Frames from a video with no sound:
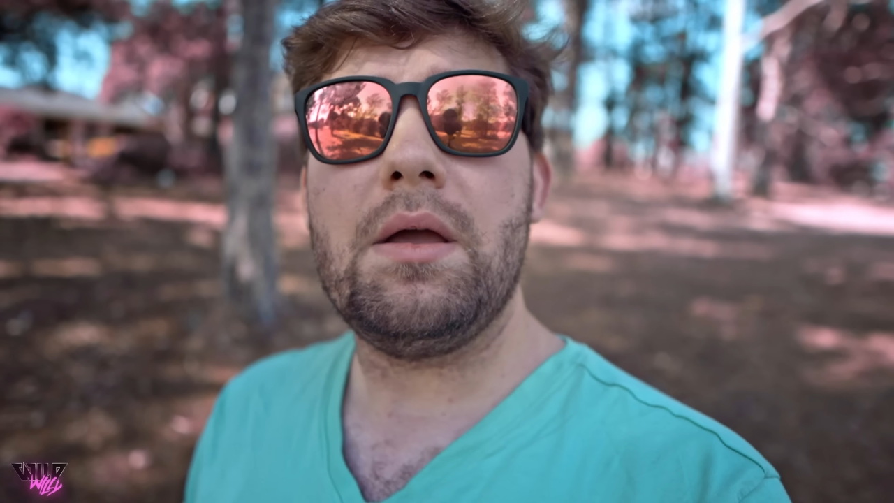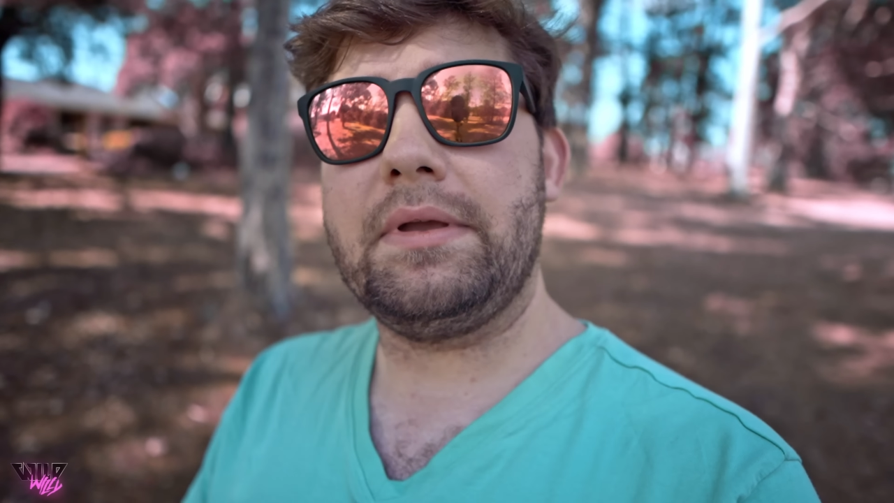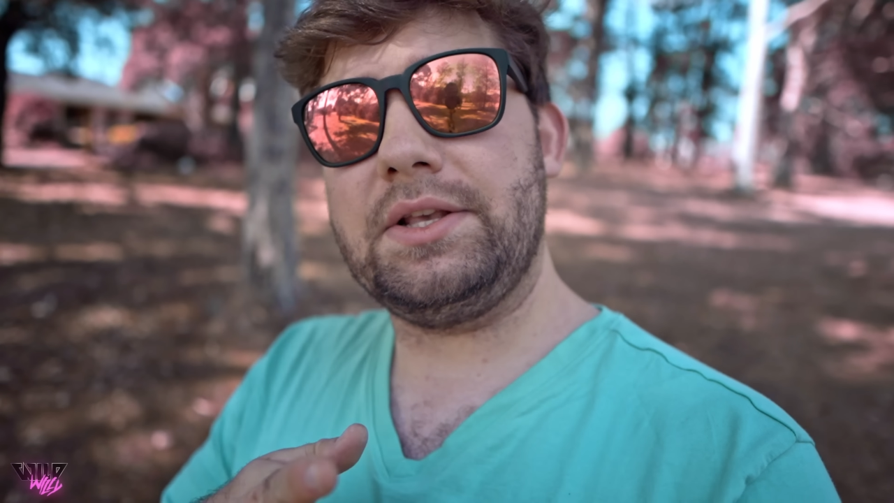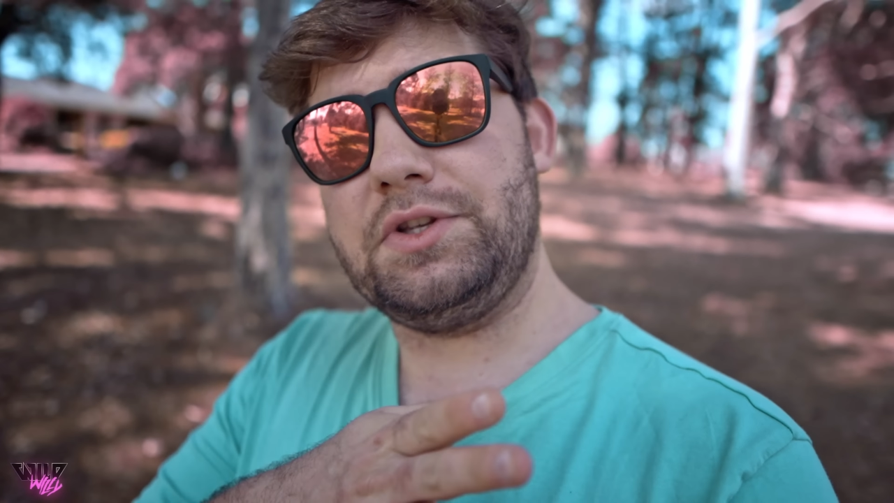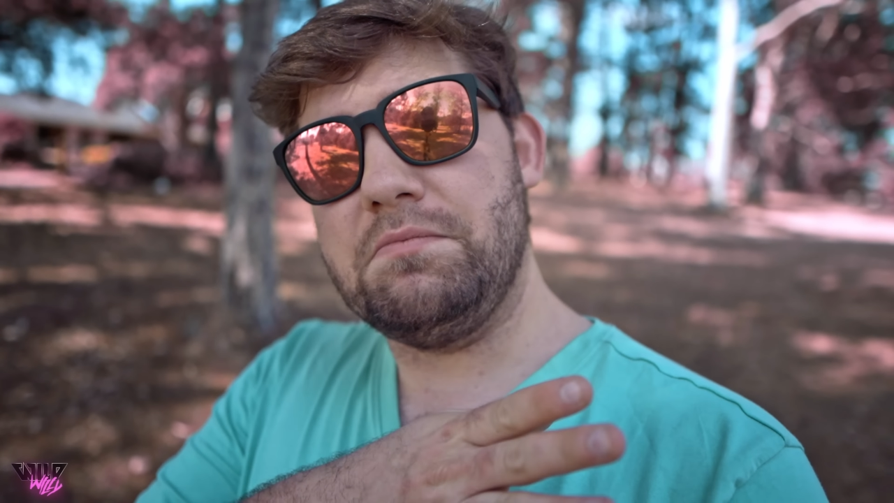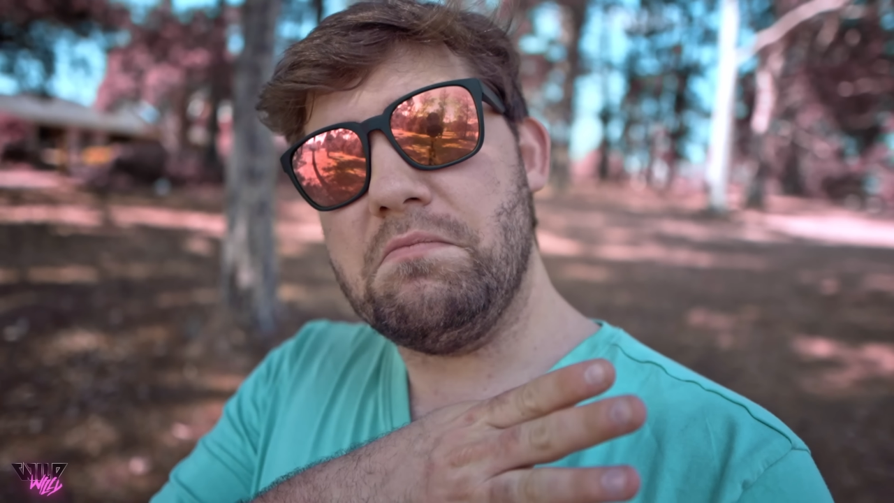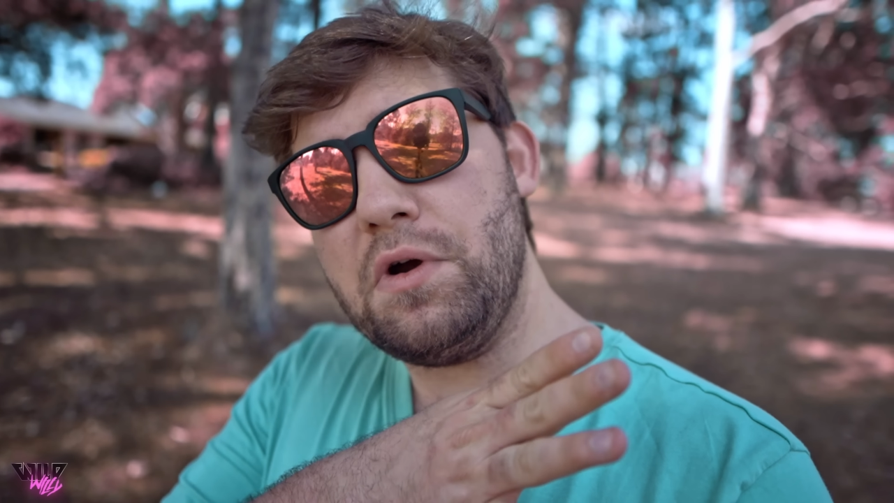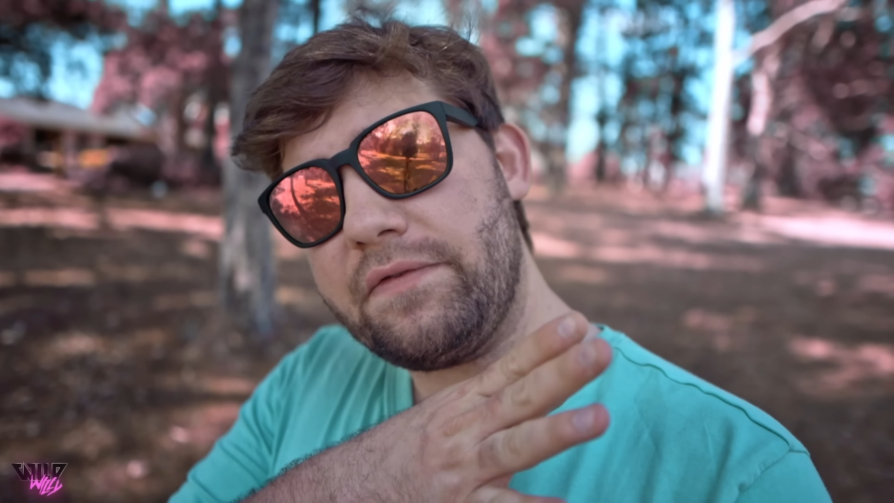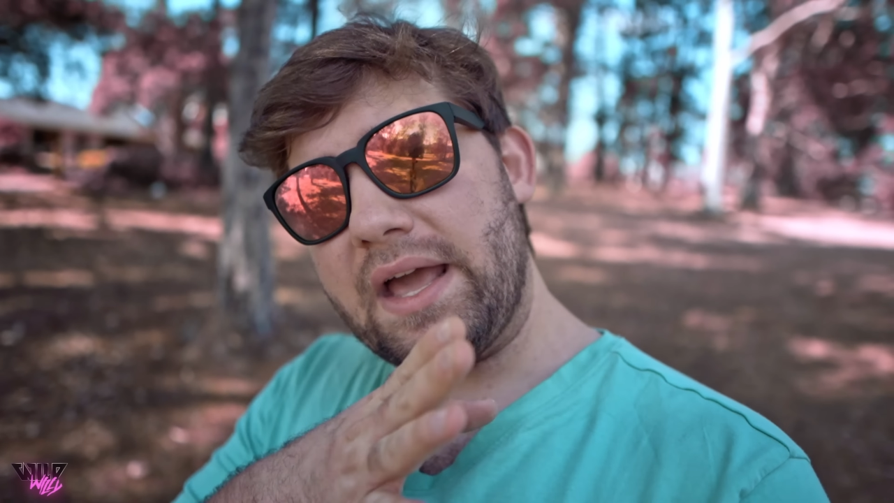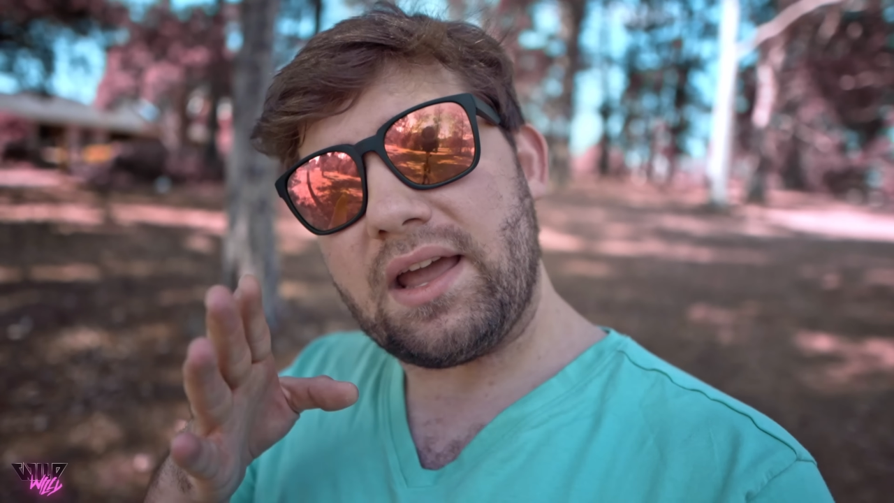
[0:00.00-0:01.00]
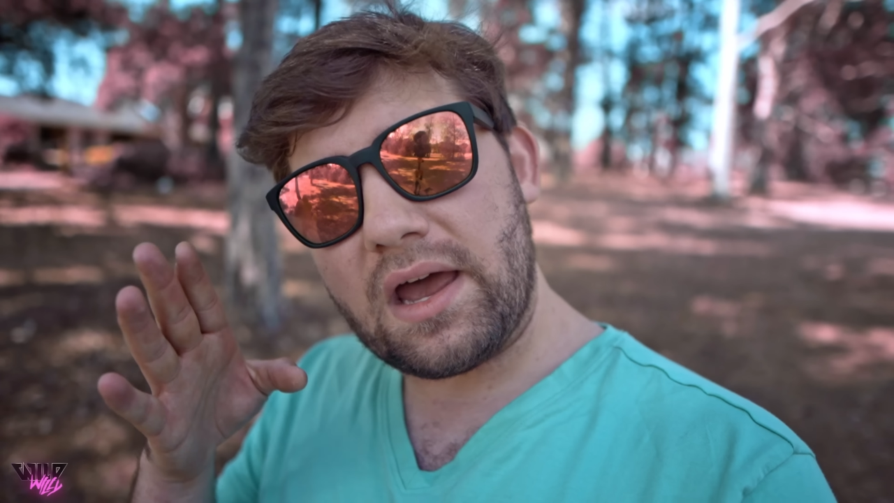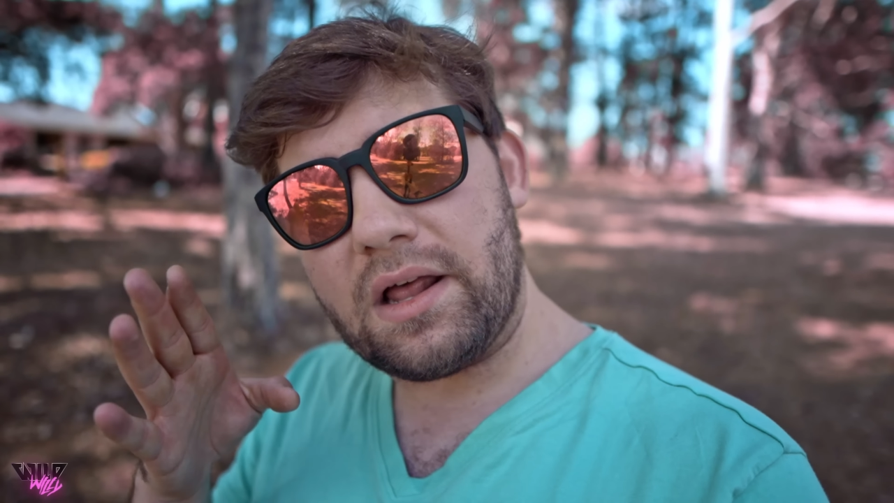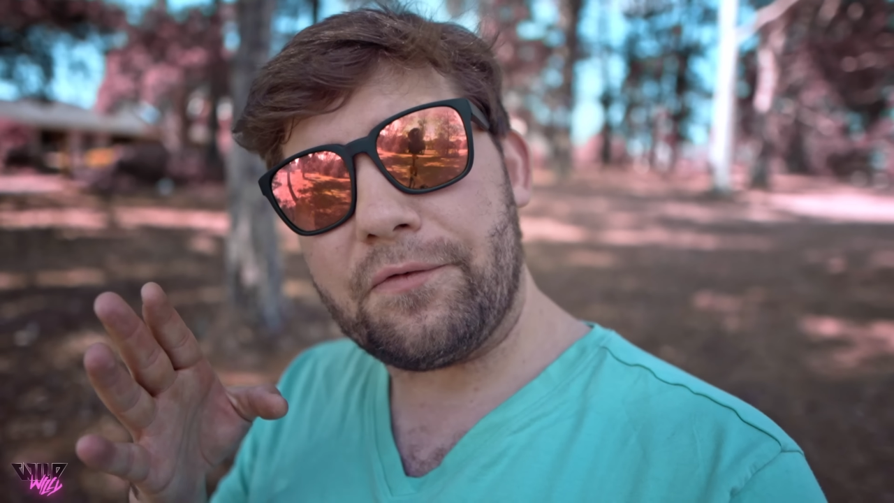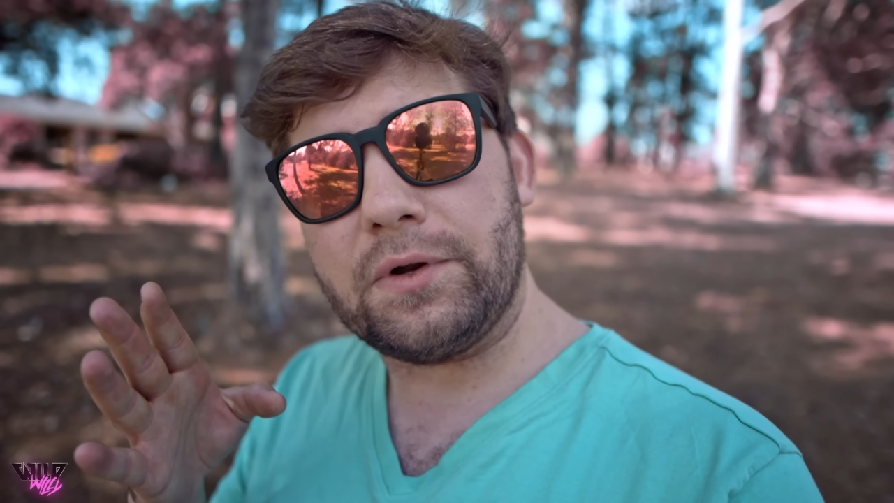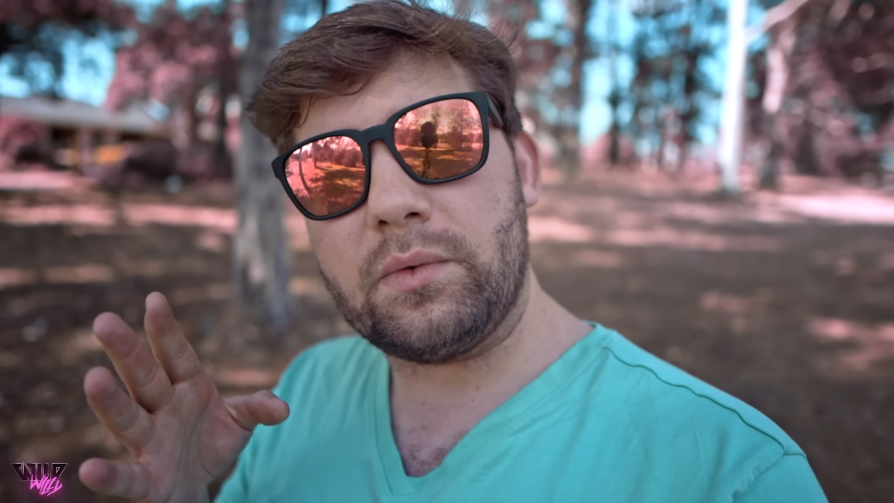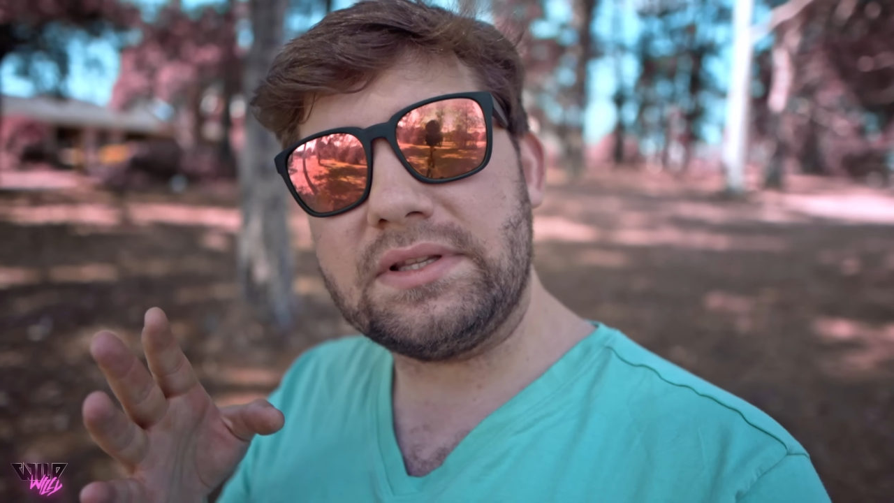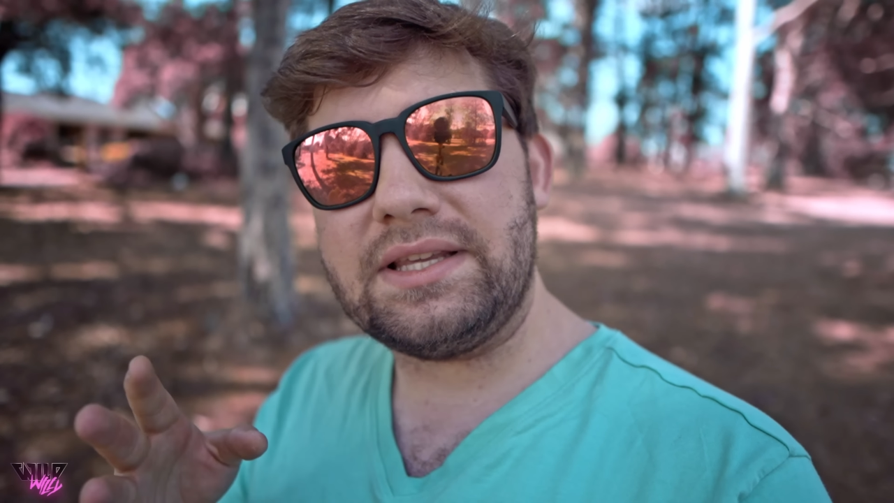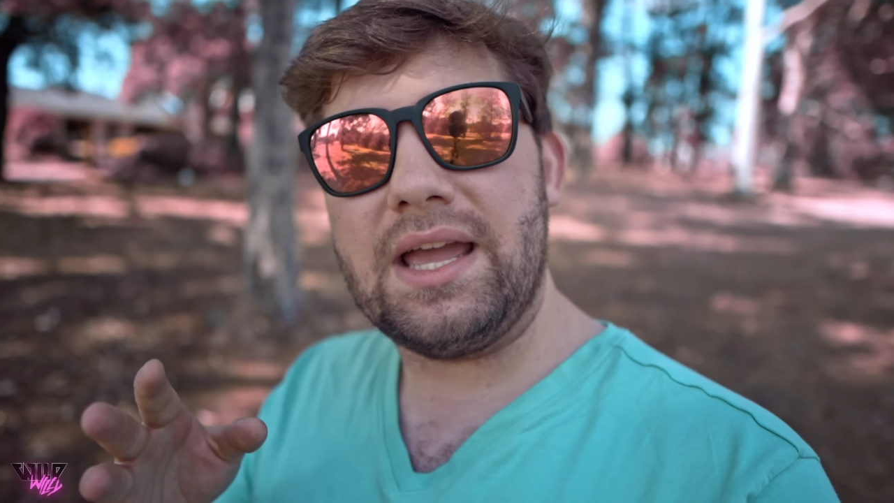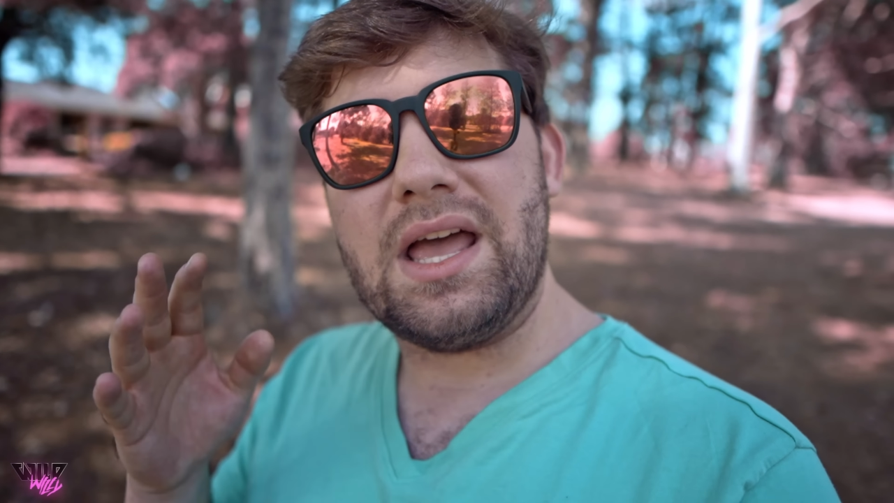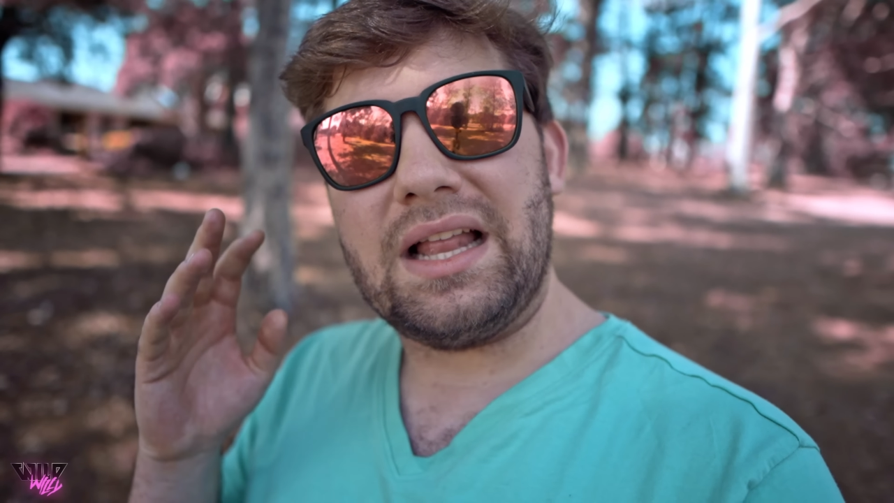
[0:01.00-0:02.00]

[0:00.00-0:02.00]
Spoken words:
because you move that cutoff frequency